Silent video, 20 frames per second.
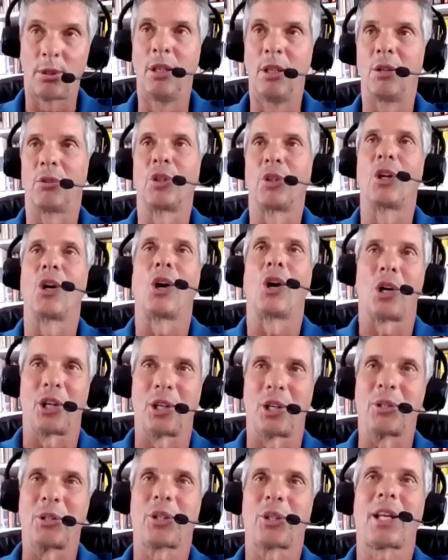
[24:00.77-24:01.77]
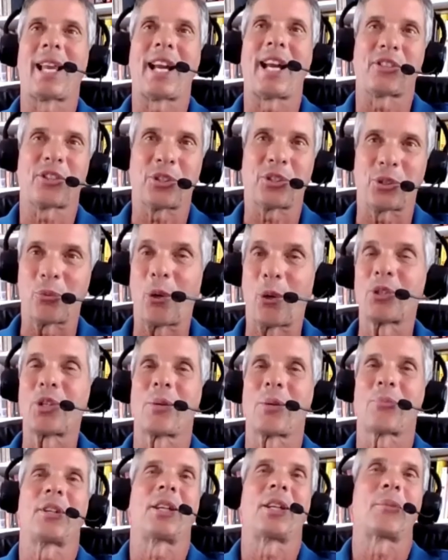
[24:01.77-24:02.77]
hard on classes and
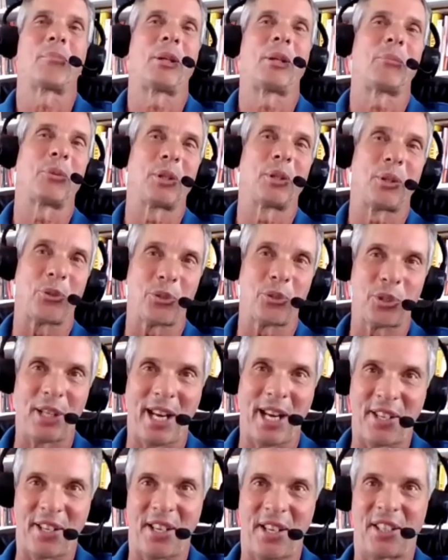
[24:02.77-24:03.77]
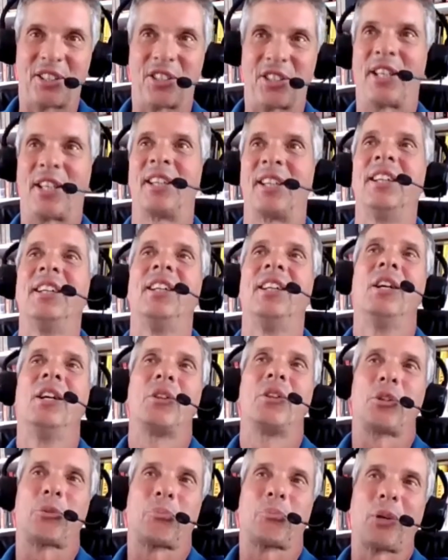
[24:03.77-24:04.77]
workshops to get people to understand that it's like
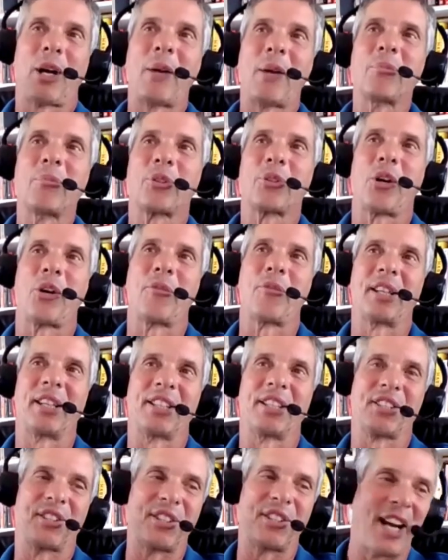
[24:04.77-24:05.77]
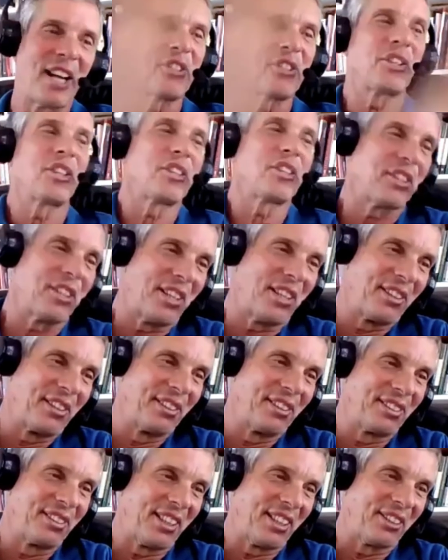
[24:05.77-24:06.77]
this problem solving is not just on
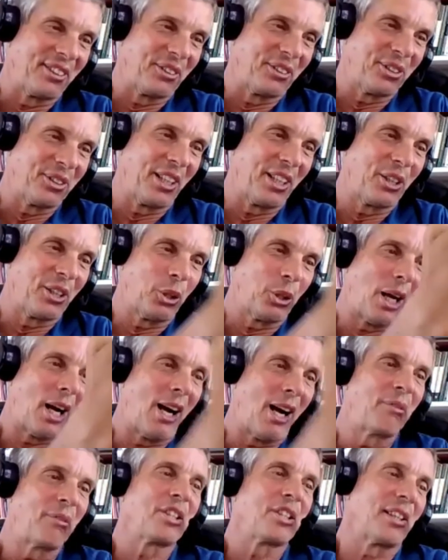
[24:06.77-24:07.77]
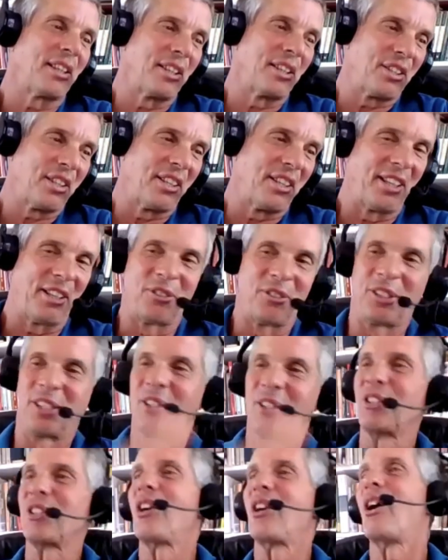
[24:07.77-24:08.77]
the technical life. Obviously, it's on that one.
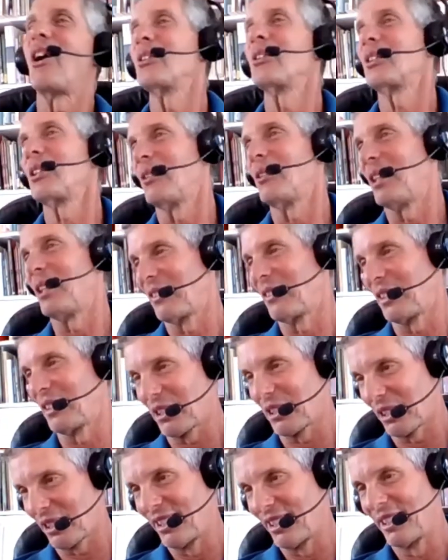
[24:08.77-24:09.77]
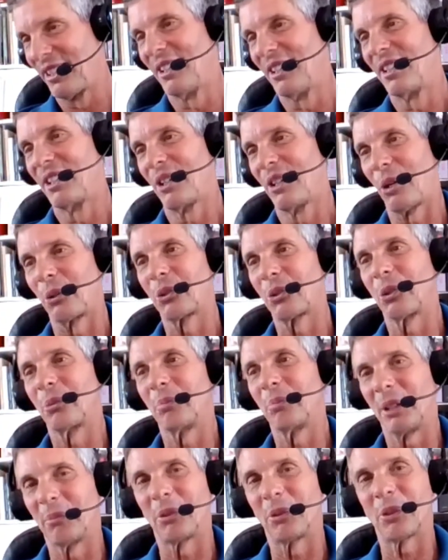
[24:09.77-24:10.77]
It's also on this culture
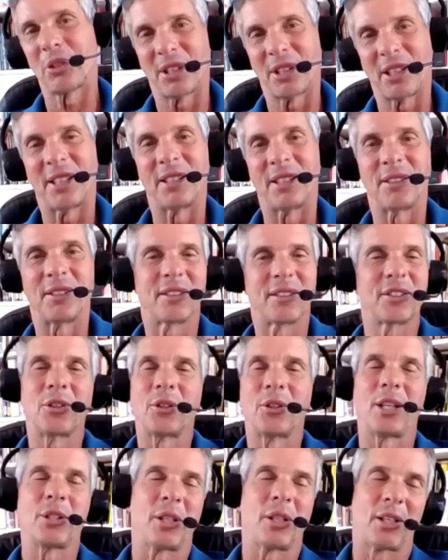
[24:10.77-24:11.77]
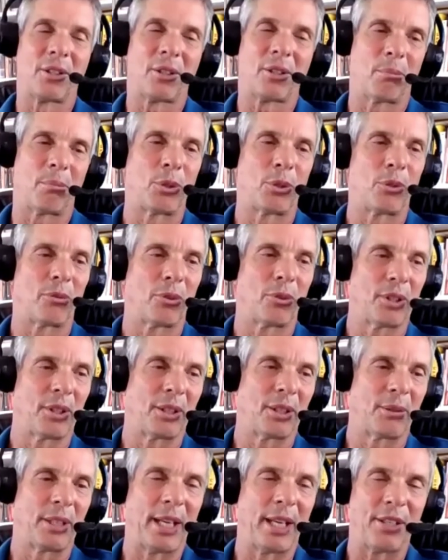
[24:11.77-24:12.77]
people side. So that's that's a beautiful
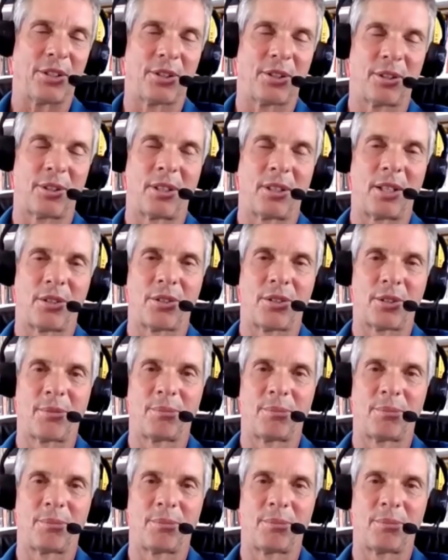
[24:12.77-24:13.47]
thing. Yes, yes.